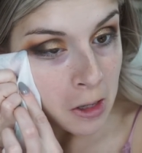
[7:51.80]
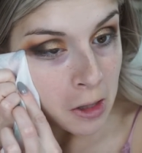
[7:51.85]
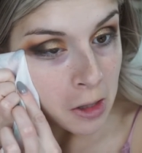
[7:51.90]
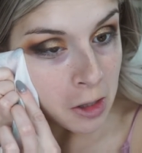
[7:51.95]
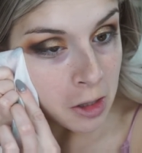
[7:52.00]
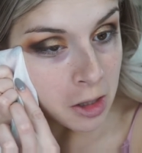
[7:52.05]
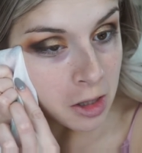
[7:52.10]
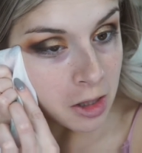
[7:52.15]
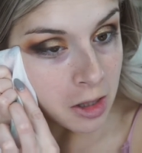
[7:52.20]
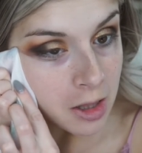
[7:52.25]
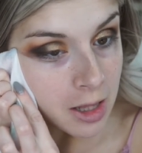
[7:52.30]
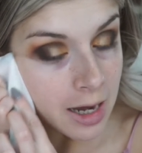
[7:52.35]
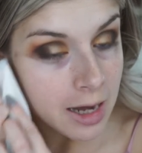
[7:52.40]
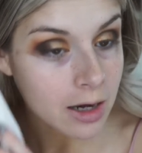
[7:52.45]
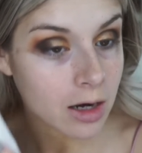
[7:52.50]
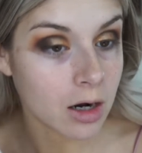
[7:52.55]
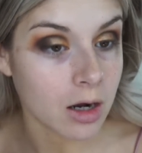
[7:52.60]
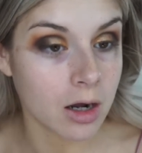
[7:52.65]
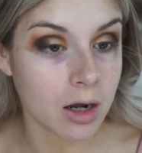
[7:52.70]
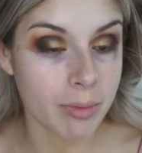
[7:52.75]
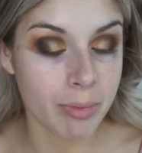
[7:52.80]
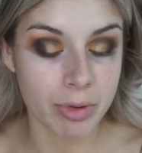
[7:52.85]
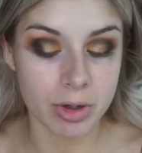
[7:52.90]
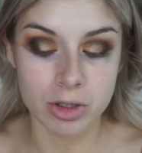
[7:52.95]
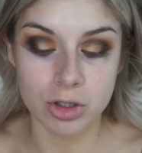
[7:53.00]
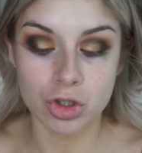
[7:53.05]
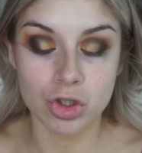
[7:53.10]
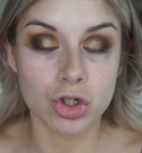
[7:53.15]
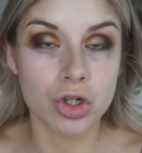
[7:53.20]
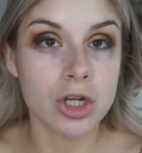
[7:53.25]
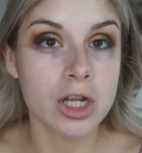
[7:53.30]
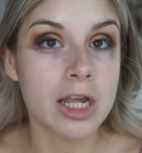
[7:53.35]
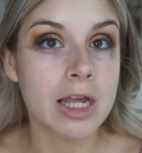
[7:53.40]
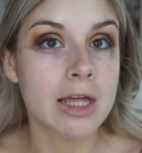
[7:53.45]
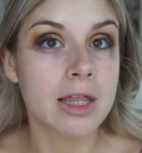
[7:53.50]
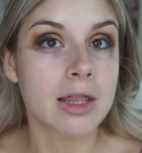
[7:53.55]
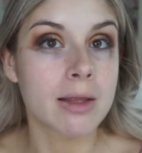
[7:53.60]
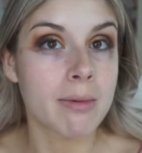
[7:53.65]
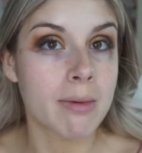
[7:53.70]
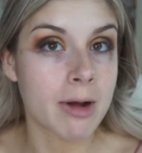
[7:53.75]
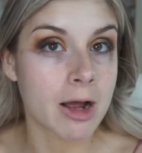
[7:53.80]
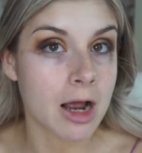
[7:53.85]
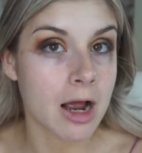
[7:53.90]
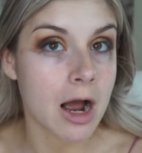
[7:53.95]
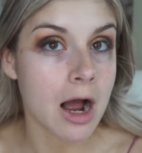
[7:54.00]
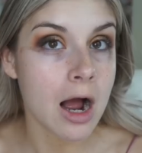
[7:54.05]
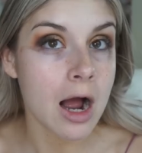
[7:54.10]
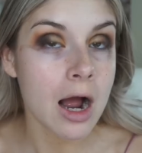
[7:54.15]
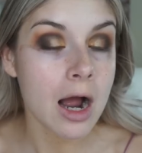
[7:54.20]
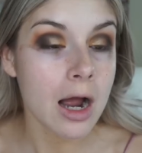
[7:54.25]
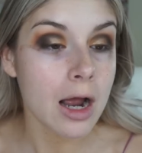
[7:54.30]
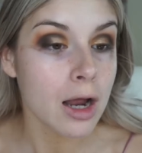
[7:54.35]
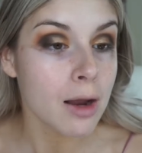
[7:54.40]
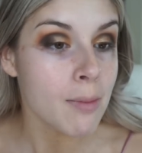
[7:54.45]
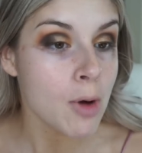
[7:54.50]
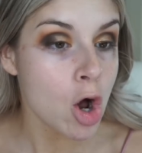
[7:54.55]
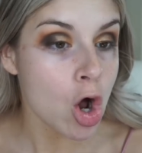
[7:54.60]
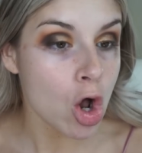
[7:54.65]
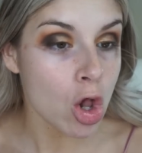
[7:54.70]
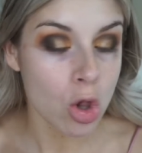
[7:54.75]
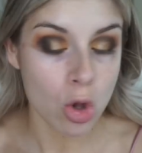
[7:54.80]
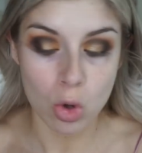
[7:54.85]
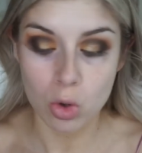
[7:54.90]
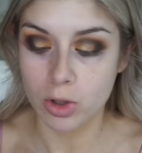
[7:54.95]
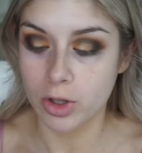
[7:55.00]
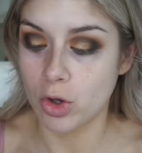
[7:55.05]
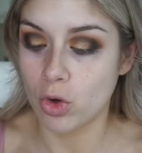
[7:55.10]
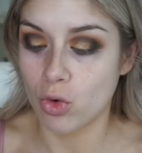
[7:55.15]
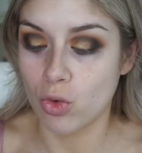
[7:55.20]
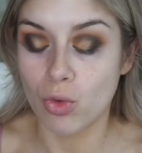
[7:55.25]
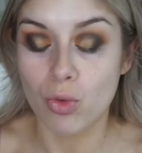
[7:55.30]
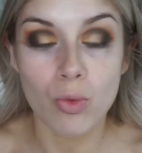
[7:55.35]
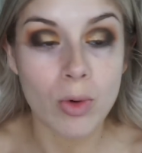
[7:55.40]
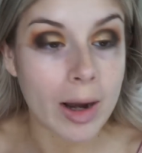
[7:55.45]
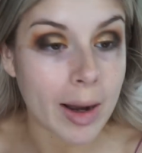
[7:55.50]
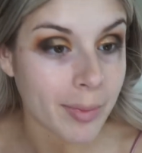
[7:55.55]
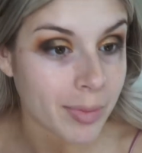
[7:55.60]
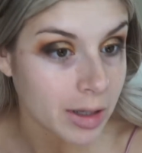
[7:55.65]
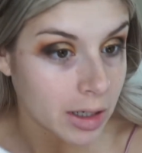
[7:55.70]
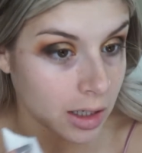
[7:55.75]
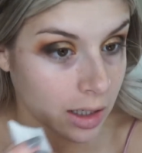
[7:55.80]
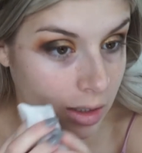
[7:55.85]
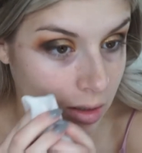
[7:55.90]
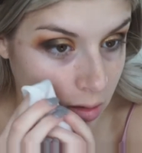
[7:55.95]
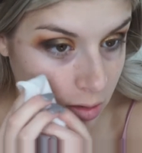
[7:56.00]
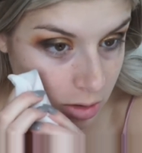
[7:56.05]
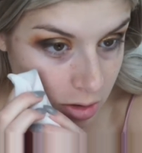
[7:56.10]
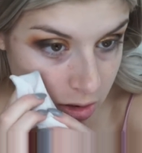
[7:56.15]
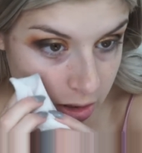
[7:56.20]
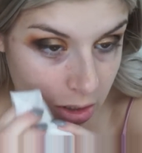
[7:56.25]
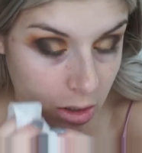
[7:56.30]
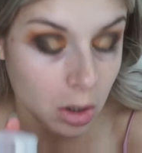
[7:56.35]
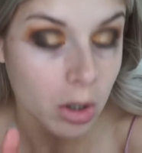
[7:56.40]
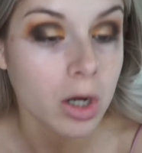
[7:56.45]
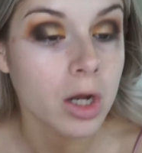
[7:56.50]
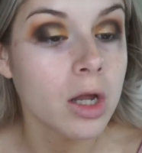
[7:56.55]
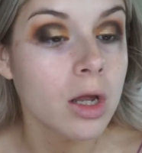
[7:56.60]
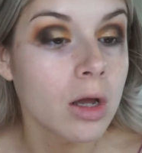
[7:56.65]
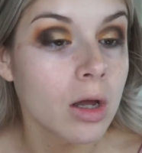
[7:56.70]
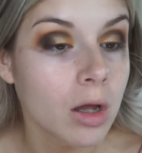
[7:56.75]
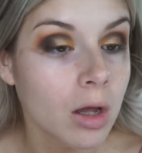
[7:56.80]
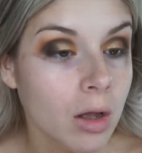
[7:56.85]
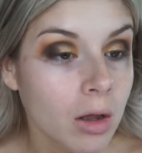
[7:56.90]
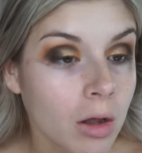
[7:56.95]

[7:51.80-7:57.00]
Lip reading: that up underneath my eyeball. Holy crap, that kind of looks scary.